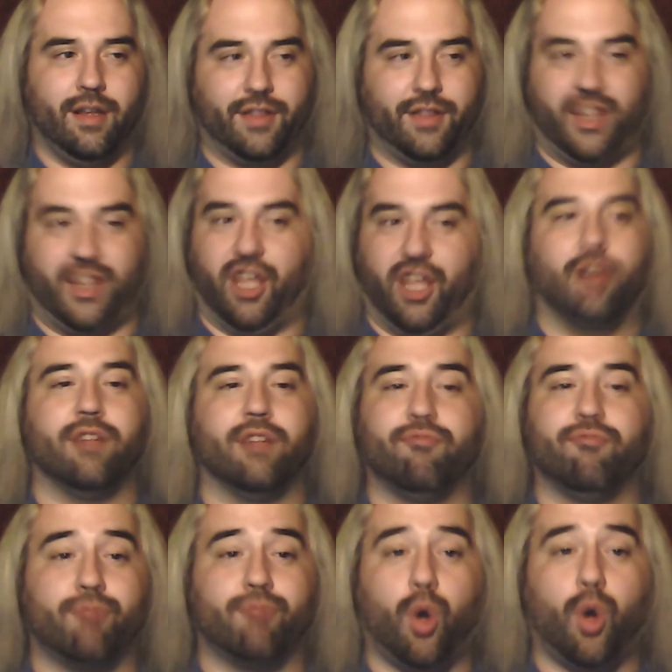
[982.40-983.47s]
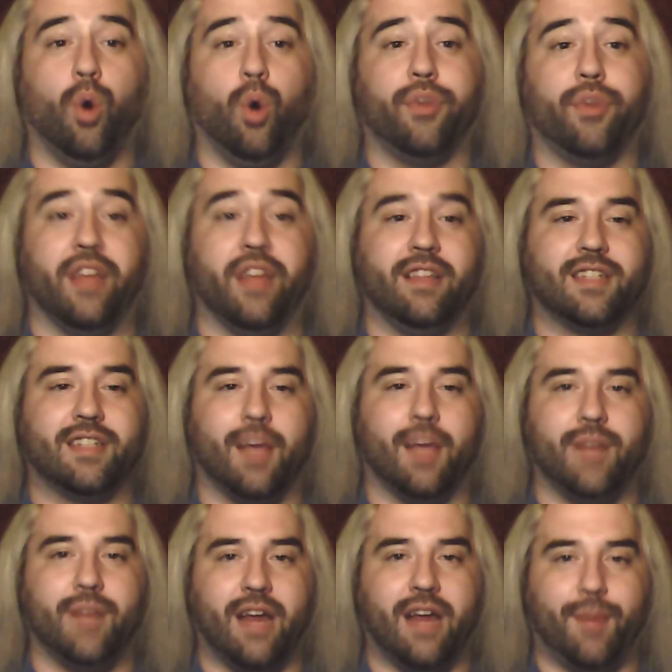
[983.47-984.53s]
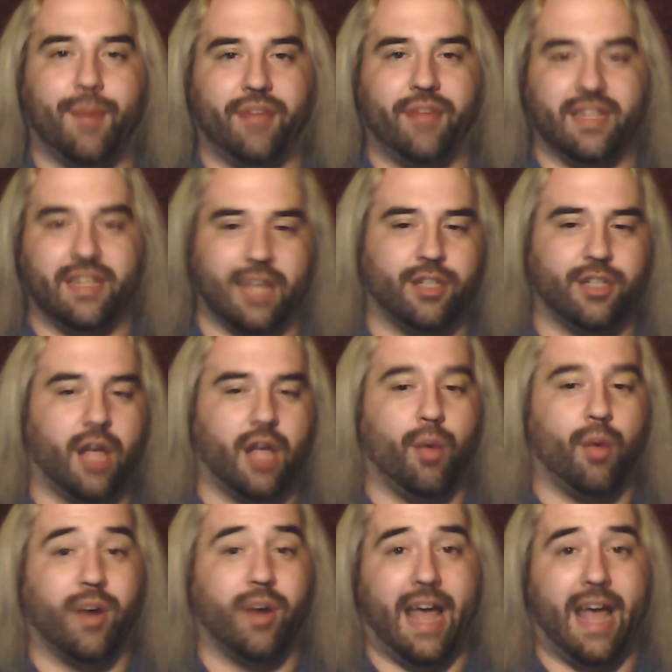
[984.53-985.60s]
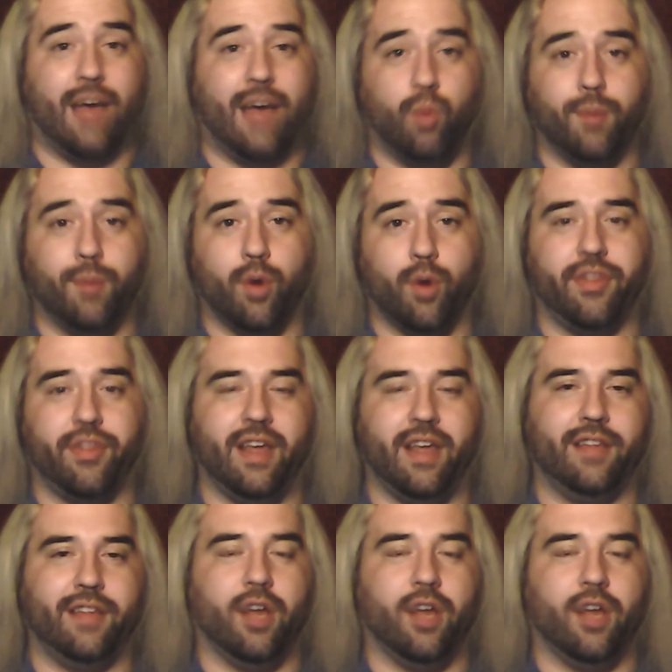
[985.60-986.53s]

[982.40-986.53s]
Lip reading: The only cool thing that's coming out about this, I want to add one more thing.